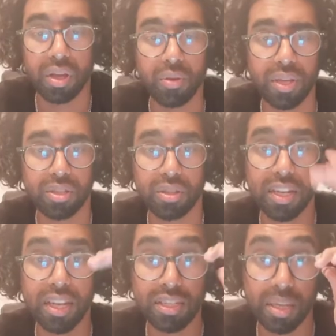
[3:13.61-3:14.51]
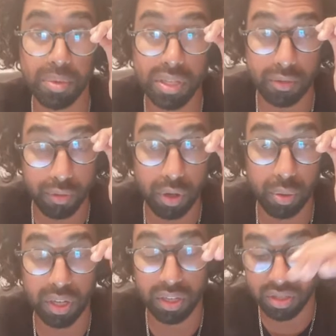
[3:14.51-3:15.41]
Okay, so the next step is the
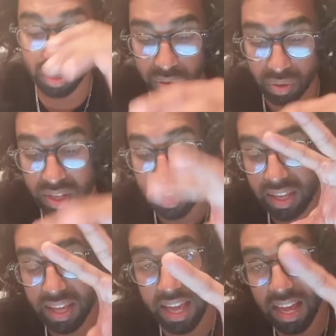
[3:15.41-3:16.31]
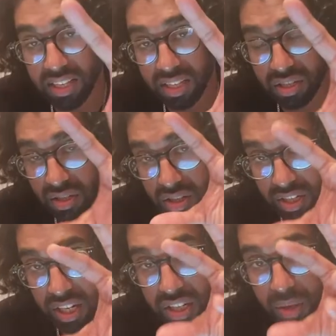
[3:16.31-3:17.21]
following. So as it
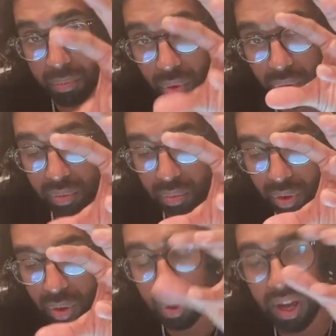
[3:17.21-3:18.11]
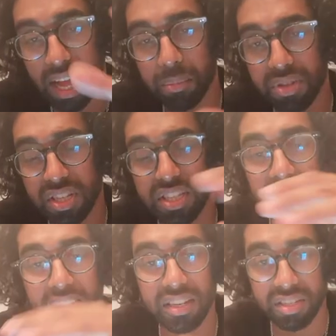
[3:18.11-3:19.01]
starts to heat up more and more, what happens is
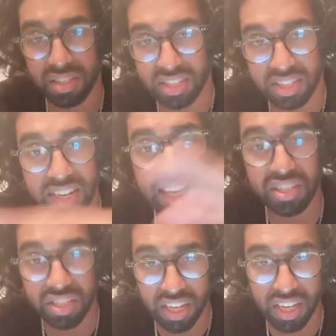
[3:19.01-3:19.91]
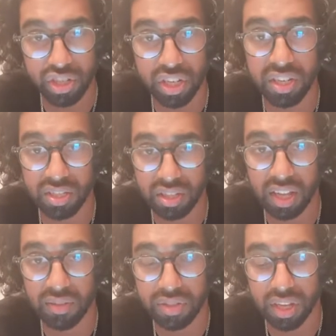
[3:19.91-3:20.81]
it enters its next stage in its
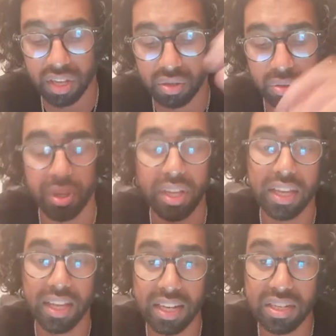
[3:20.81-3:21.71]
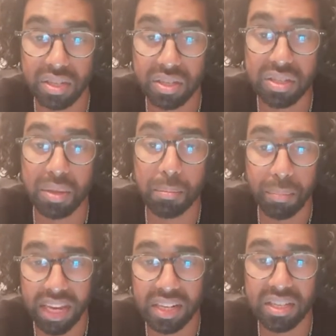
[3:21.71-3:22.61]
life cycle. It enters the
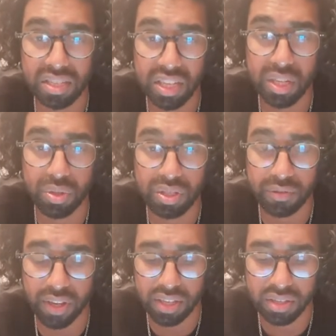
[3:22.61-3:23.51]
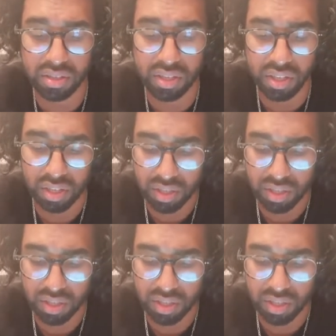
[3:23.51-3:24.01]
main sequence phase.